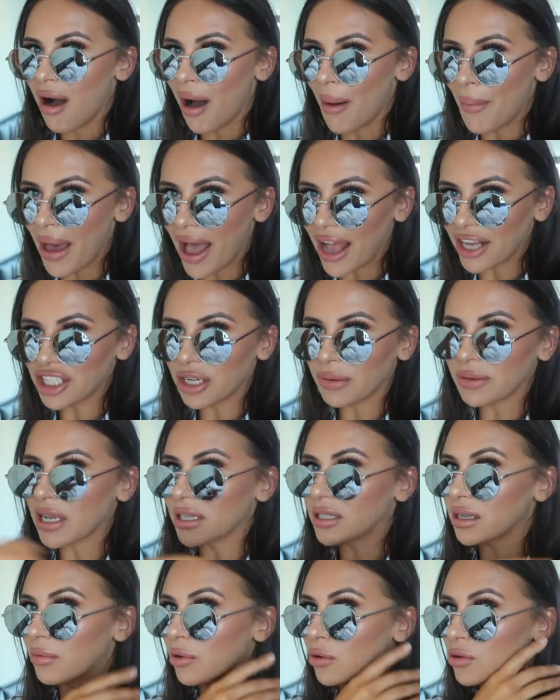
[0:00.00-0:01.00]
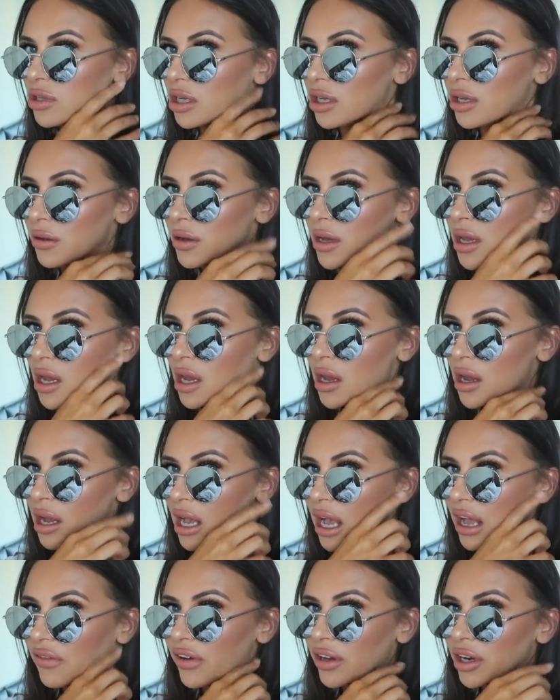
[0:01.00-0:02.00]
I'm actually obsessed, I'm also,
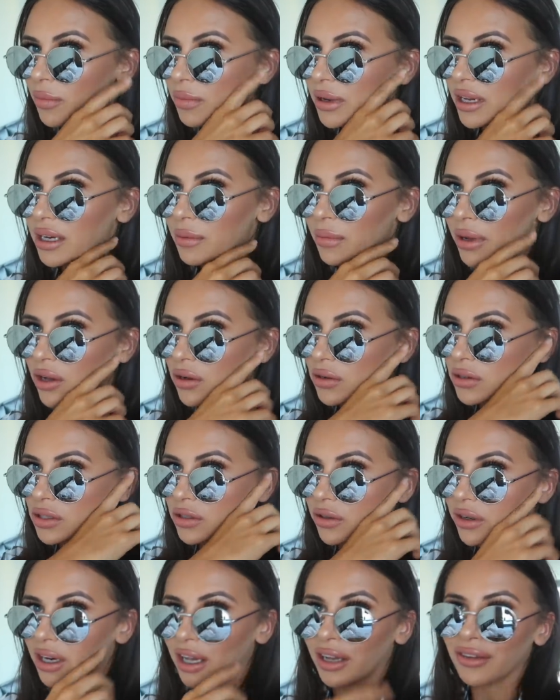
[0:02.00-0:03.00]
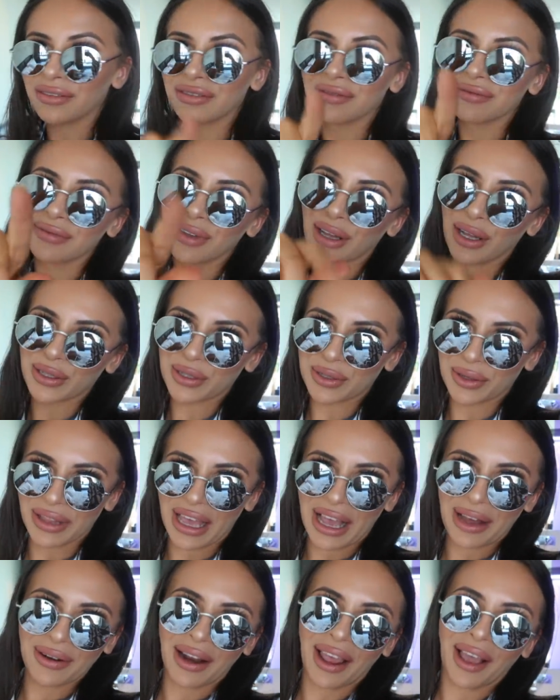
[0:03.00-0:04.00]
have I not blended my contour enough? I'll sort
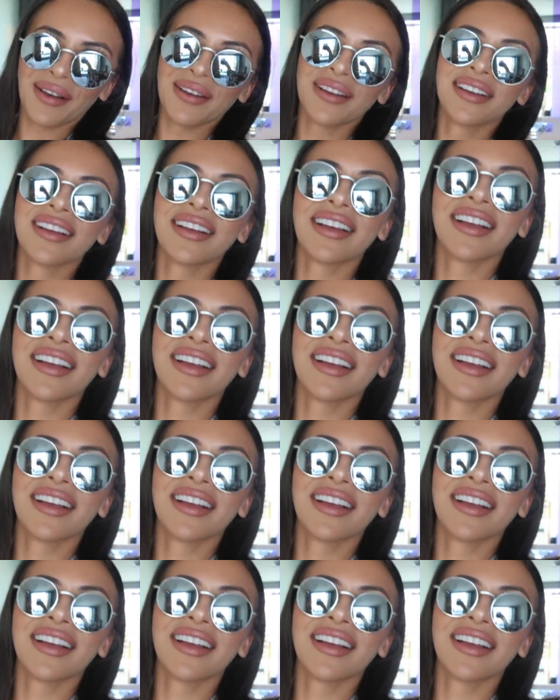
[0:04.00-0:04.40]
that out now.